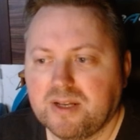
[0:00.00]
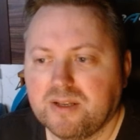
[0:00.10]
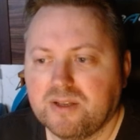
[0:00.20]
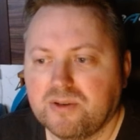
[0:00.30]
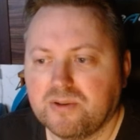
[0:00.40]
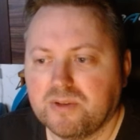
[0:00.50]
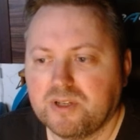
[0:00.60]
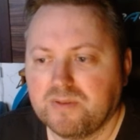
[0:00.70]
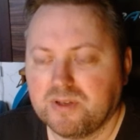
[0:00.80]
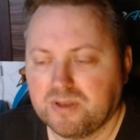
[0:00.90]
d2,
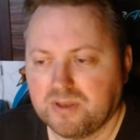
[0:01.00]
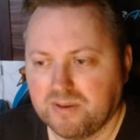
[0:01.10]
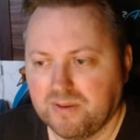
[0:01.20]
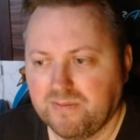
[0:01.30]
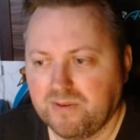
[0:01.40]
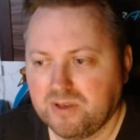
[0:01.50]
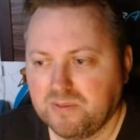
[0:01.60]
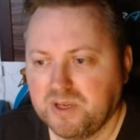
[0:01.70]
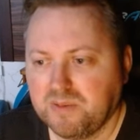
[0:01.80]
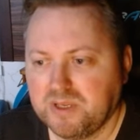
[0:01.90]
which was the first
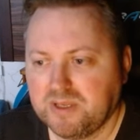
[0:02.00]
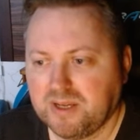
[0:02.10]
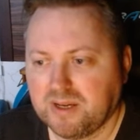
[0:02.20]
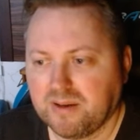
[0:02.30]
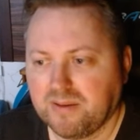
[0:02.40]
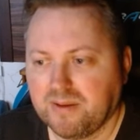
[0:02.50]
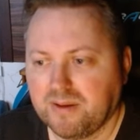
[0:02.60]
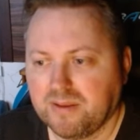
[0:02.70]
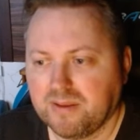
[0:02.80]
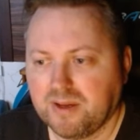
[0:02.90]
big mistake I think
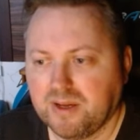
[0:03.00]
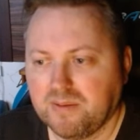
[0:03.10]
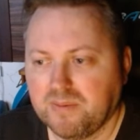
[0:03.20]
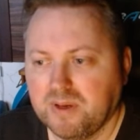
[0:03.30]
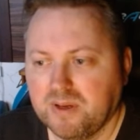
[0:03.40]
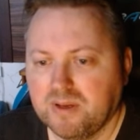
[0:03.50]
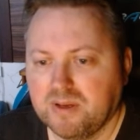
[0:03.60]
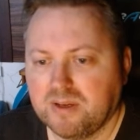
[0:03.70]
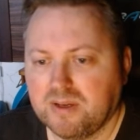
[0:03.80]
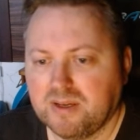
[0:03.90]
in the game.
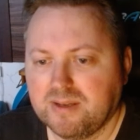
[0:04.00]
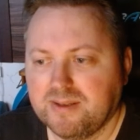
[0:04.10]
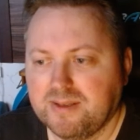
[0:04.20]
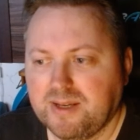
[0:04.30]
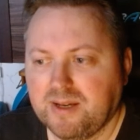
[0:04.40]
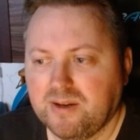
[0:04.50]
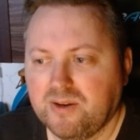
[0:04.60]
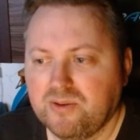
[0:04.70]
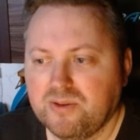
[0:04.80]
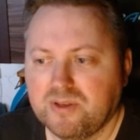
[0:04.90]
As the saying
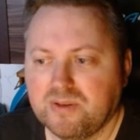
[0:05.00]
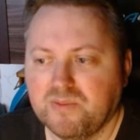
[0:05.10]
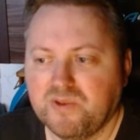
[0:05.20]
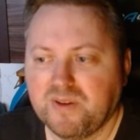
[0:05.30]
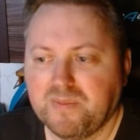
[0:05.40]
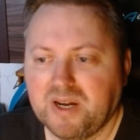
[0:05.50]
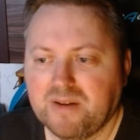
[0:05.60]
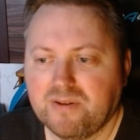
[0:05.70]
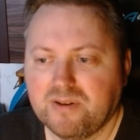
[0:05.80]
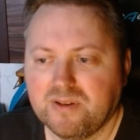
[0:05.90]
goes, moving
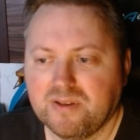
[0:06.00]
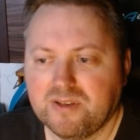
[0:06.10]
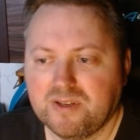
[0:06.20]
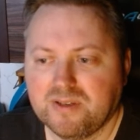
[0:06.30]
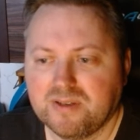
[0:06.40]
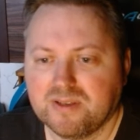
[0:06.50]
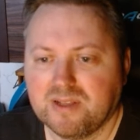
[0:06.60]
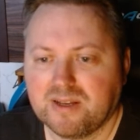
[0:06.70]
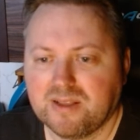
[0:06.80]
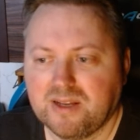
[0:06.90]
backward in chess is
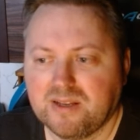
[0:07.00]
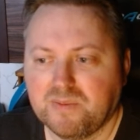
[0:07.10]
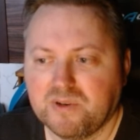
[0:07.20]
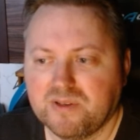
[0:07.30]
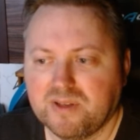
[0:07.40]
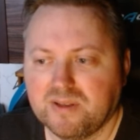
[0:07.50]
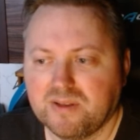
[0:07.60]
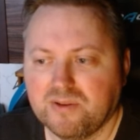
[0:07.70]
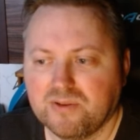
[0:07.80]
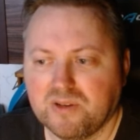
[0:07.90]
like 90%
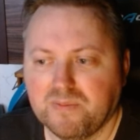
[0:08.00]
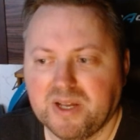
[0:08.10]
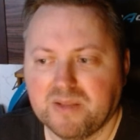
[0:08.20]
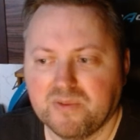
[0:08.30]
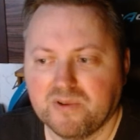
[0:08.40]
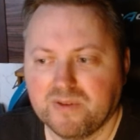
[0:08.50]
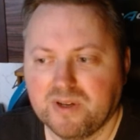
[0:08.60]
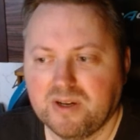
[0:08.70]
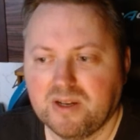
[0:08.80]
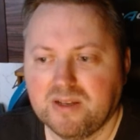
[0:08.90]
usually bad move,
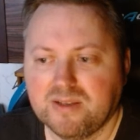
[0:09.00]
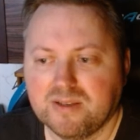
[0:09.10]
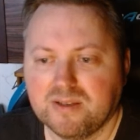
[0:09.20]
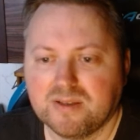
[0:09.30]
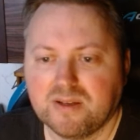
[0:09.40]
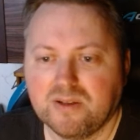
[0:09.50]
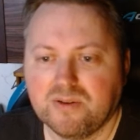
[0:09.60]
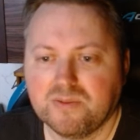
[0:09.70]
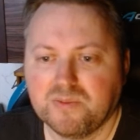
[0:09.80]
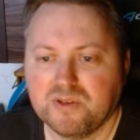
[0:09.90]
yeah, unless it's
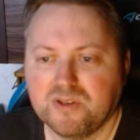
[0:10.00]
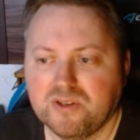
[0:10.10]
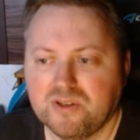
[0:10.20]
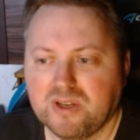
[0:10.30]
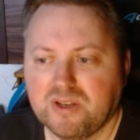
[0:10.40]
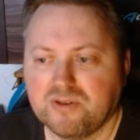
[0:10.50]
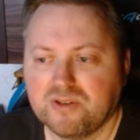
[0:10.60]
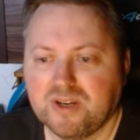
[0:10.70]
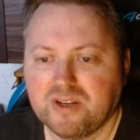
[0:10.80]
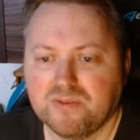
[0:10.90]
close position and you're
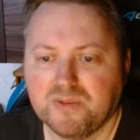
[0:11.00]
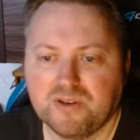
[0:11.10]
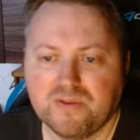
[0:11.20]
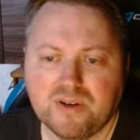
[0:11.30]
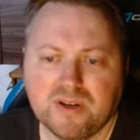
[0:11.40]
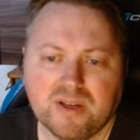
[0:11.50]
trying to maneuver.